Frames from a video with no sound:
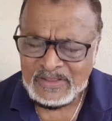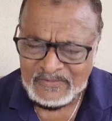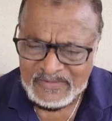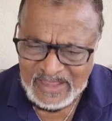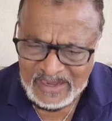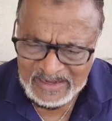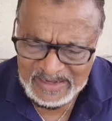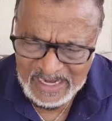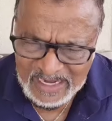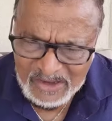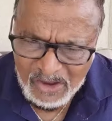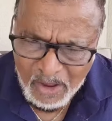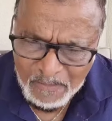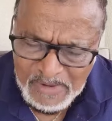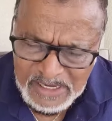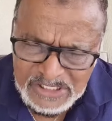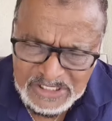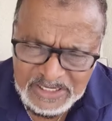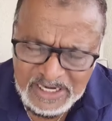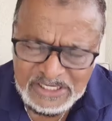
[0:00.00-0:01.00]
that the
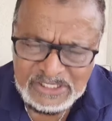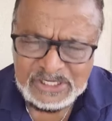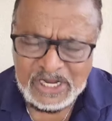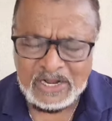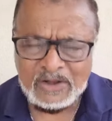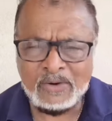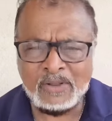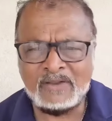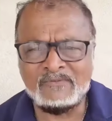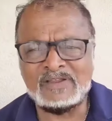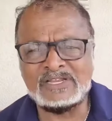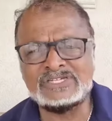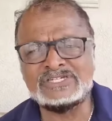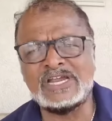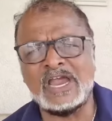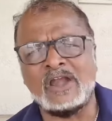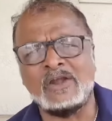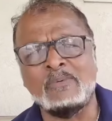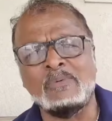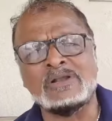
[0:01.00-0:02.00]
Commissioner General of the
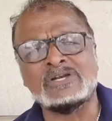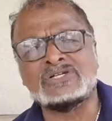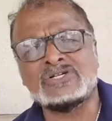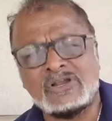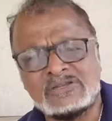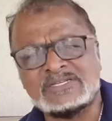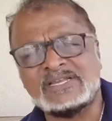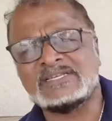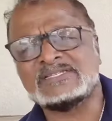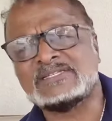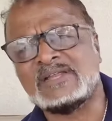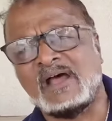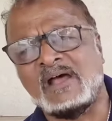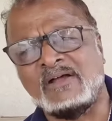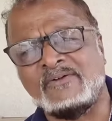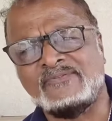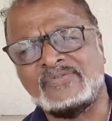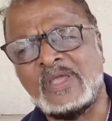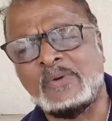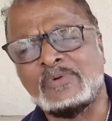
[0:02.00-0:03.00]
GR will trust his
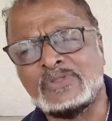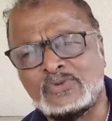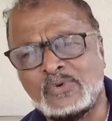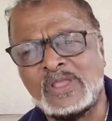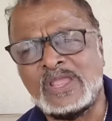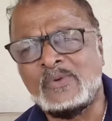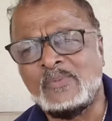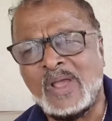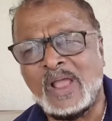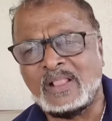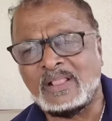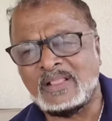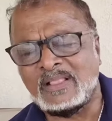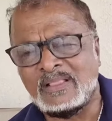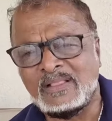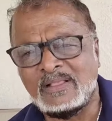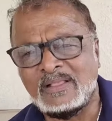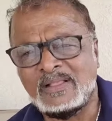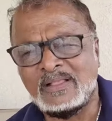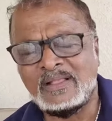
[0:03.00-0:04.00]
staff. They were doing well.
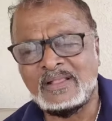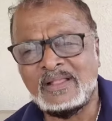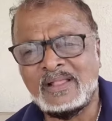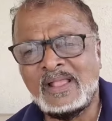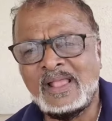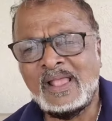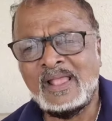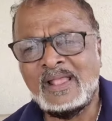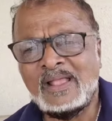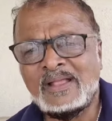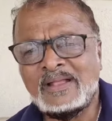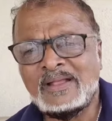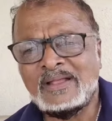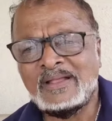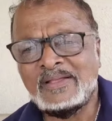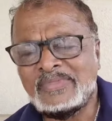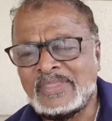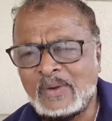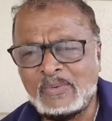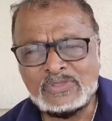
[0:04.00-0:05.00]

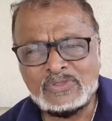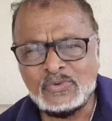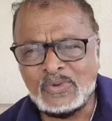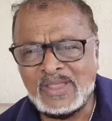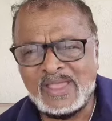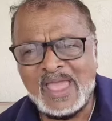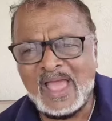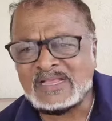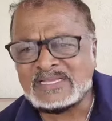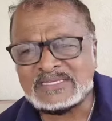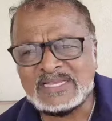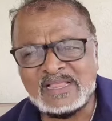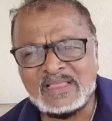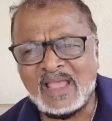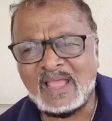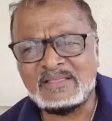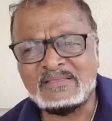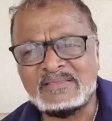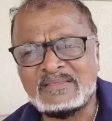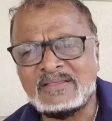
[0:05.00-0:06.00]
They were doing
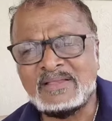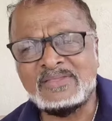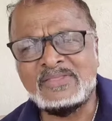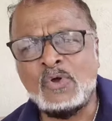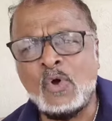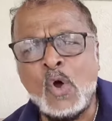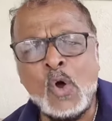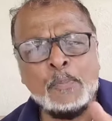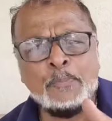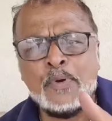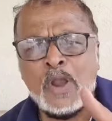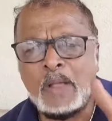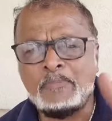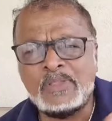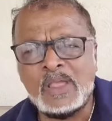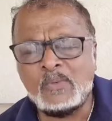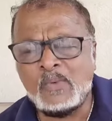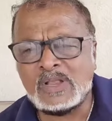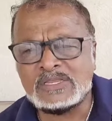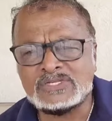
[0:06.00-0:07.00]
excellent. No
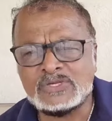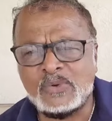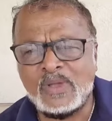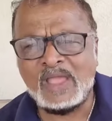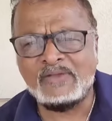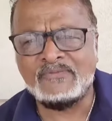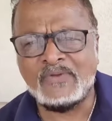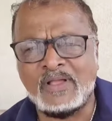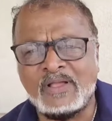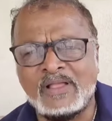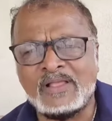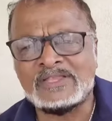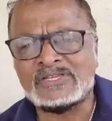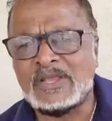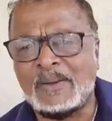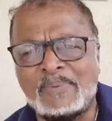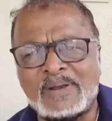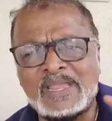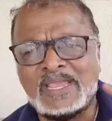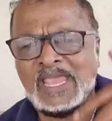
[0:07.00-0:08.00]
problem whatsoever.
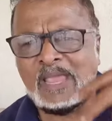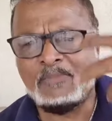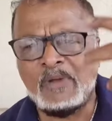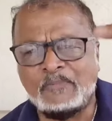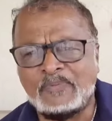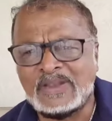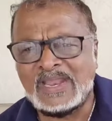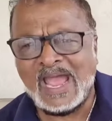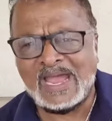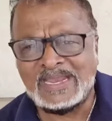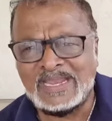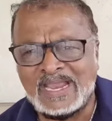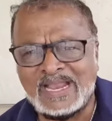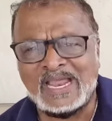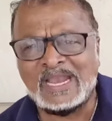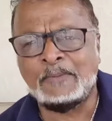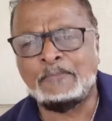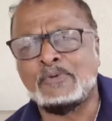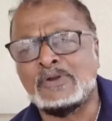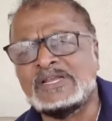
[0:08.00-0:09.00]
Somebody came up with the idea
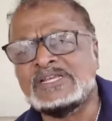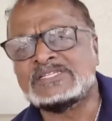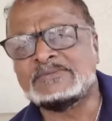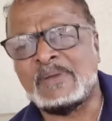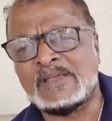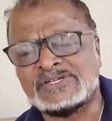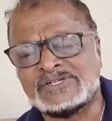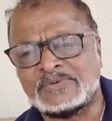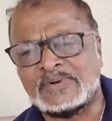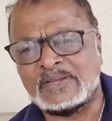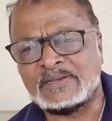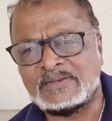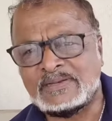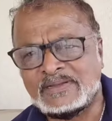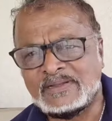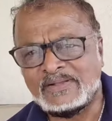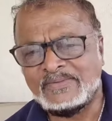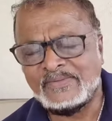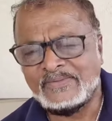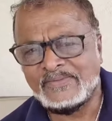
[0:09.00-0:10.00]
that the police measure it.
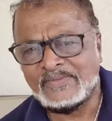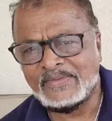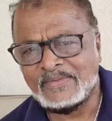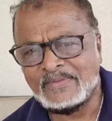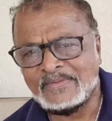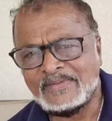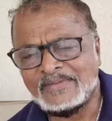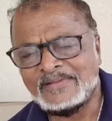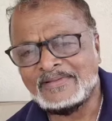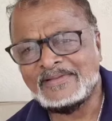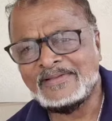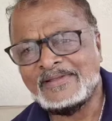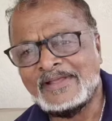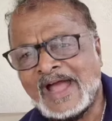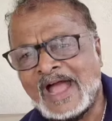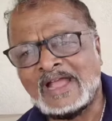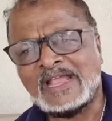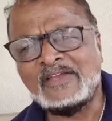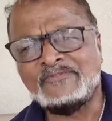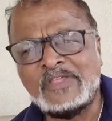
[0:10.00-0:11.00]

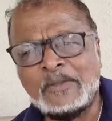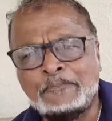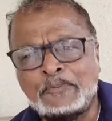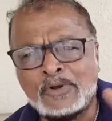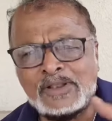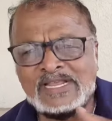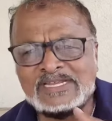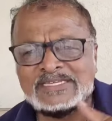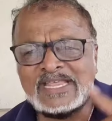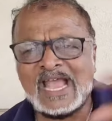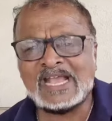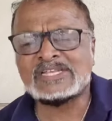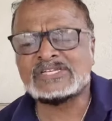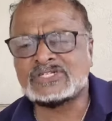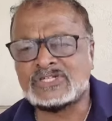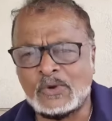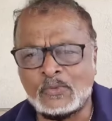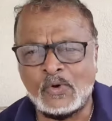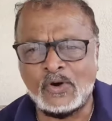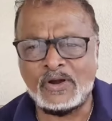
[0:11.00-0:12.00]
I give the police
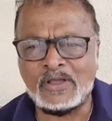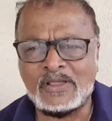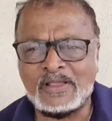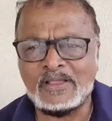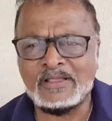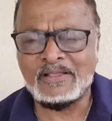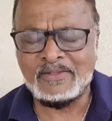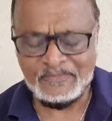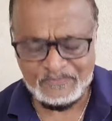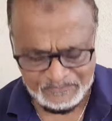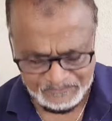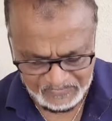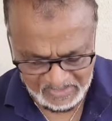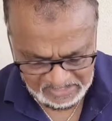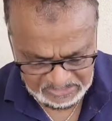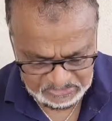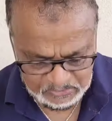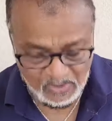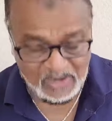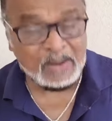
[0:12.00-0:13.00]
extra work and so